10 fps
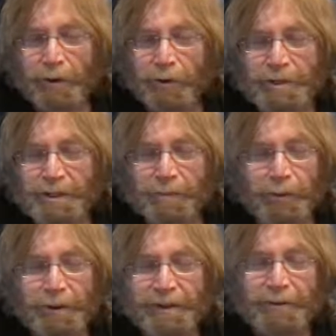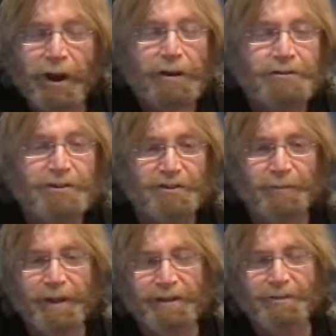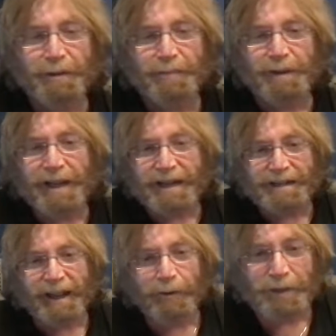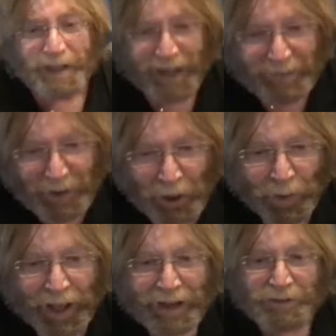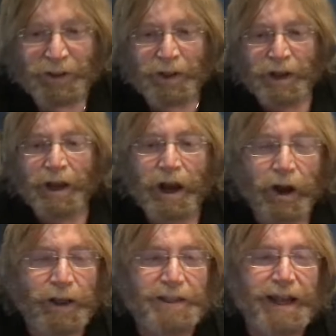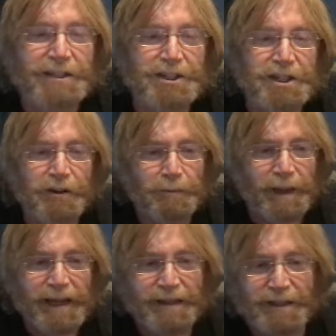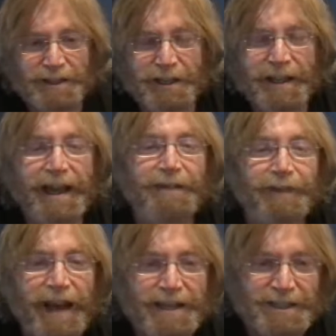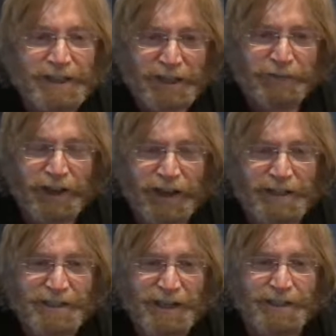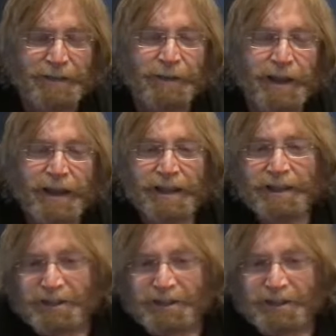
or at some point there were hundreds of millions of people locked down where you can't even go out. Okay, that's sheer madness. Get a vaccine for God's sakes. The